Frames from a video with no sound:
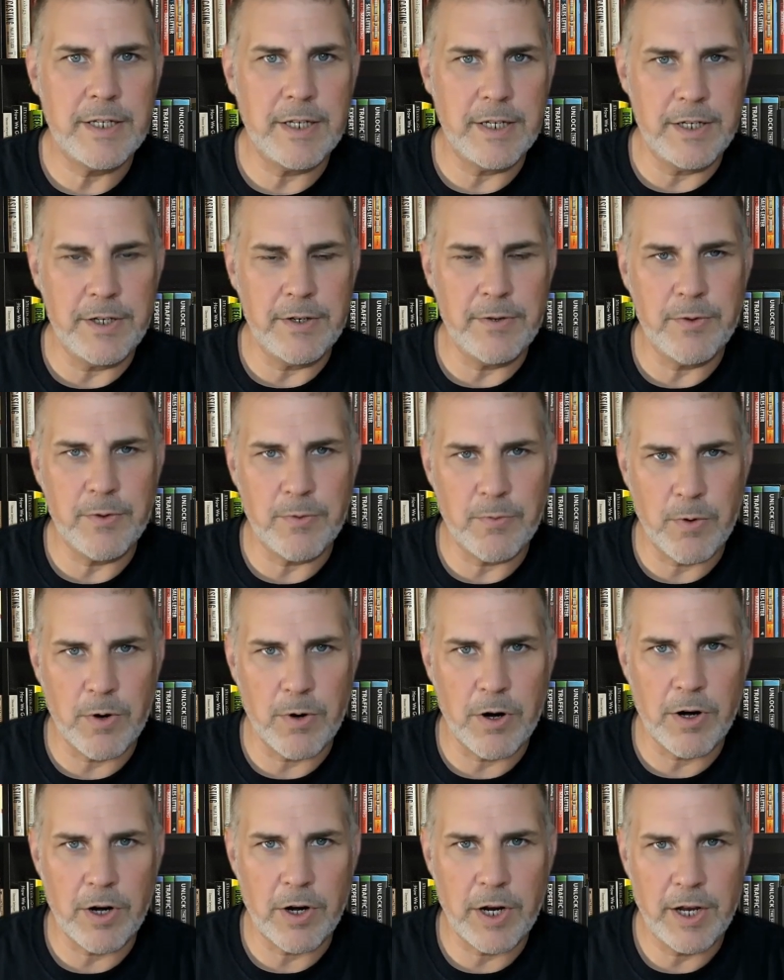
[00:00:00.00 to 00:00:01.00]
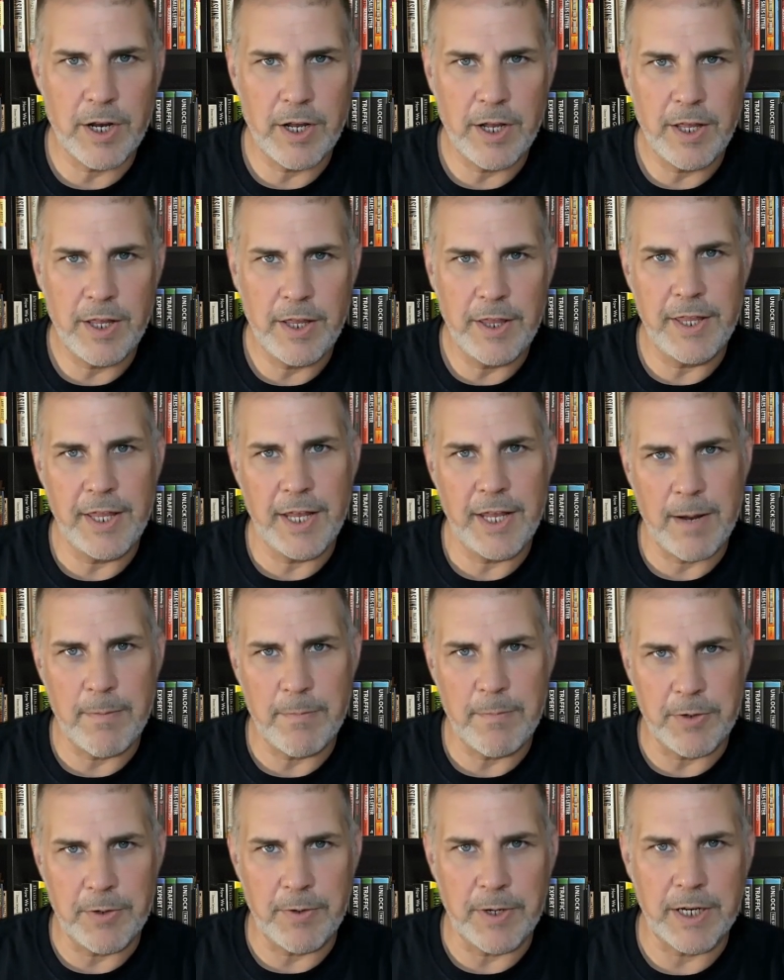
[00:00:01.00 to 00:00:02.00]
to do the work that
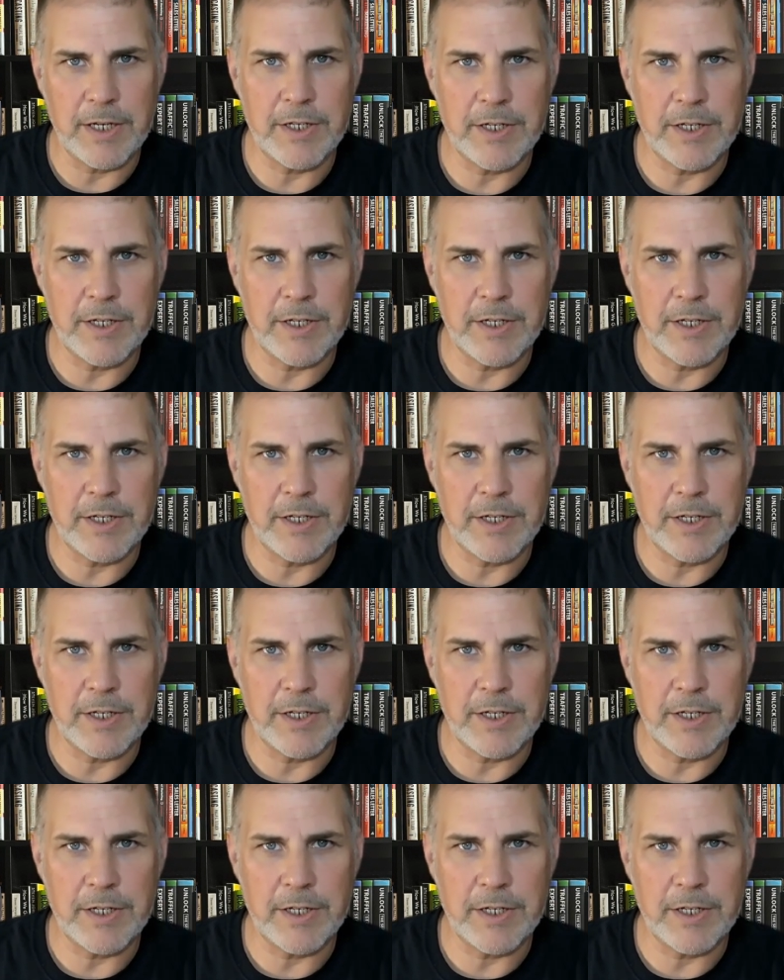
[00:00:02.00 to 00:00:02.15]
I'm doing.